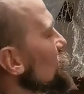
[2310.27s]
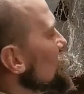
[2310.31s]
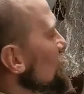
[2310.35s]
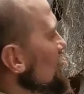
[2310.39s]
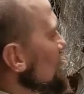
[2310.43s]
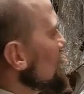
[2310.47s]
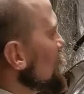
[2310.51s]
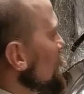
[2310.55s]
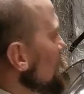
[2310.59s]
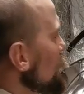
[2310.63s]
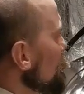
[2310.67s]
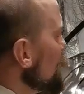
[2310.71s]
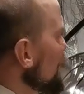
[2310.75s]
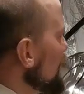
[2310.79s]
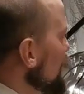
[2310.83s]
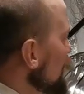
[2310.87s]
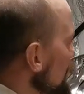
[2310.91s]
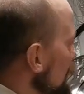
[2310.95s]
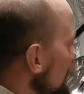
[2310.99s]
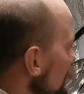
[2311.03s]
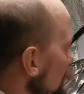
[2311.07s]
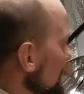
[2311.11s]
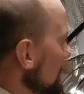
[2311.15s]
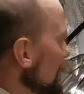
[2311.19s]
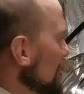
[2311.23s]
of style with
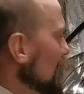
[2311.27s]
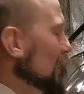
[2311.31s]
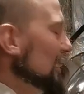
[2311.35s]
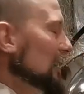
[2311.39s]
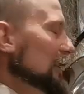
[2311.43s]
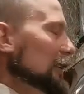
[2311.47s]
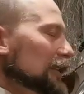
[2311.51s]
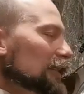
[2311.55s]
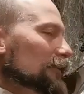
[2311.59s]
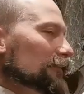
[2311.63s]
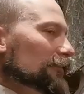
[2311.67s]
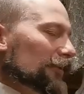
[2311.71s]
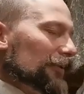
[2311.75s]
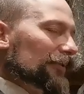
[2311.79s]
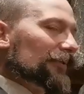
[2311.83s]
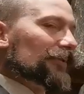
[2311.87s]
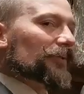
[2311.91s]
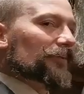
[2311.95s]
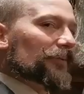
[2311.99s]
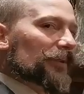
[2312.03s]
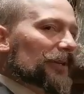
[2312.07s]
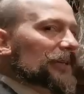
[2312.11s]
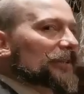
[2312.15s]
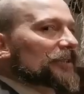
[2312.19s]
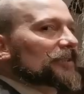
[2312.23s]
each other, but
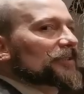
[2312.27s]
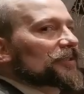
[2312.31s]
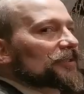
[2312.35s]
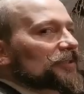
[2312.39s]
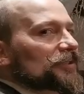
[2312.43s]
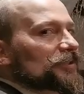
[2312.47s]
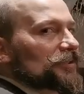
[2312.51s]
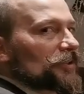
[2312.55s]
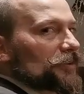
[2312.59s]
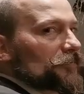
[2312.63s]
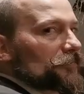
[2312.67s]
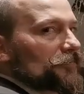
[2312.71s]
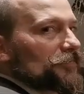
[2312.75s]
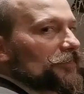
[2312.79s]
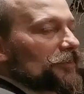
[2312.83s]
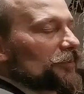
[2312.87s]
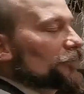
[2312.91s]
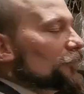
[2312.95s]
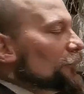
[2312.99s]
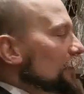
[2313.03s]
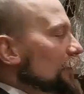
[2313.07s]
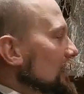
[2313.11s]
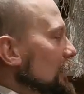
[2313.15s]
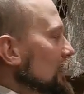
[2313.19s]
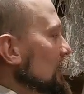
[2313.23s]
there is some
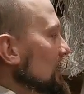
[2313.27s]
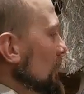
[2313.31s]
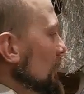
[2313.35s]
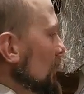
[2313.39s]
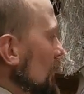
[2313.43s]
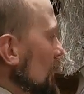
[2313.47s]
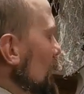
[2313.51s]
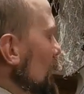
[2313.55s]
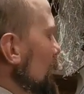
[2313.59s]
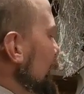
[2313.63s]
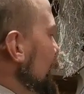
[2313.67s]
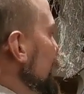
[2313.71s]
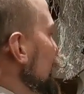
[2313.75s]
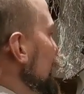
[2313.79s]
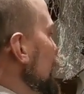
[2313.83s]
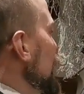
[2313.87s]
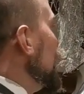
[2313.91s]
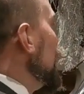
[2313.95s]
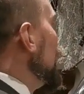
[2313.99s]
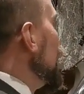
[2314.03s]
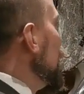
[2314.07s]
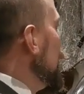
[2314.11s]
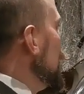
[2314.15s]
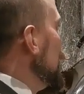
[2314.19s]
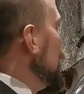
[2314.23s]
degree of
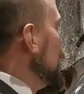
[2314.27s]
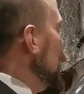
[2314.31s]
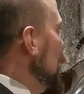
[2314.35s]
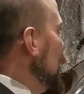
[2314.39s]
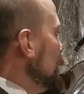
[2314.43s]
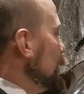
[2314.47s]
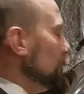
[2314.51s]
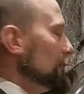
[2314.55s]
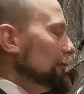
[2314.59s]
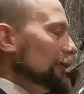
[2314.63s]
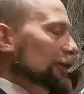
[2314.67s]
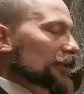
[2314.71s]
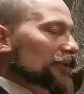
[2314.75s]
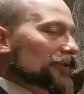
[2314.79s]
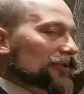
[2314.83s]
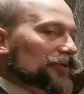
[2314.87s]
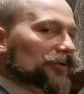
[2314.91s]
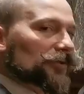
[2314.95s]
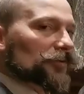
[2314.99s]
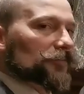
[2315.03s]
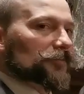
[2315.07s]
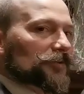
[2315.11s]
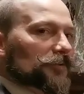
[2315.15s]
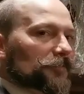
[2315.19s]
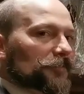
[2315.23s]
it having been
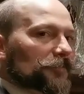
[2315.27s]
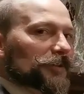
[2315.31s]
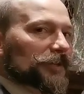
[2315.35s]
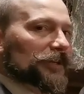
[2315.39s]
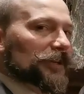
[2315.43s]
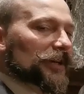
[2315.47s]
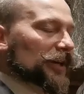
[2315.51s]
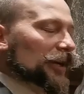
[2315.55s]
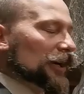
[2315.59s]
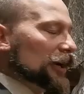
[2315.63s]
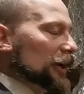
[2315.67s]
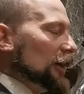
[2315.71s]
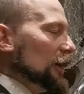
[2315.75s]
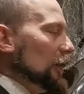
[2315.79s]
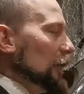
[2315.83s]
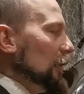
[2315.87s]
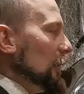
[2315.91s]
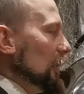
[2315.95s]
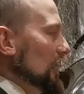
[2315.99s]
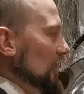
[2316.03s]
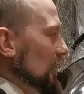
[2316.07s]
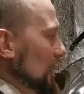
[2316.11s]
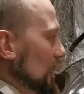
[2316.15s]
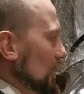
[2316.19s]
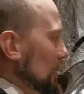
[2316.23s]
assumed to be
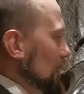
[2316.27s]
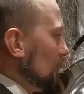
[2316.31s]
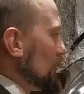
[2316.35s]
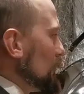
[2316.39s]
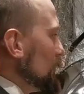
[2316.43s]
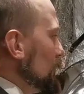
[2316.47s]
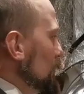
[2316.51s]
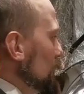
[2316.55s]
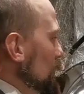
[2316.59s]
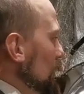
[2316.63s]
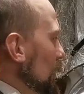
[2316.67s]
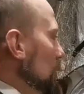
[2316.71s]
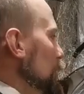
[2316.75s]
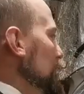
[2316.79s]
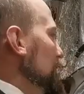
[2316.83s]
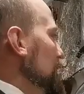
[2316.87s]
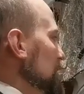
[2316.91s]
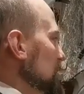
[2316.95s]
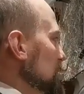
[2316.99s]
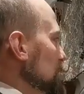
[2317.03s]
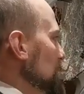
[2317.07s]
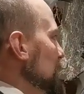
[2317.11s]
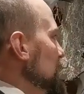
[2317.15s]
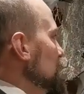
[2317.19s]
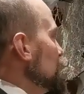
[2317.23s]
accrued over
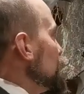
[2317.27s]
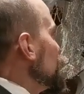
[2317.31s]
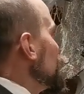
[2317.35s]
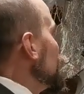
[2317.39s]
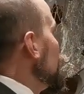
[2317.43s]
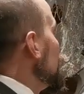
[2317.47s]
the space of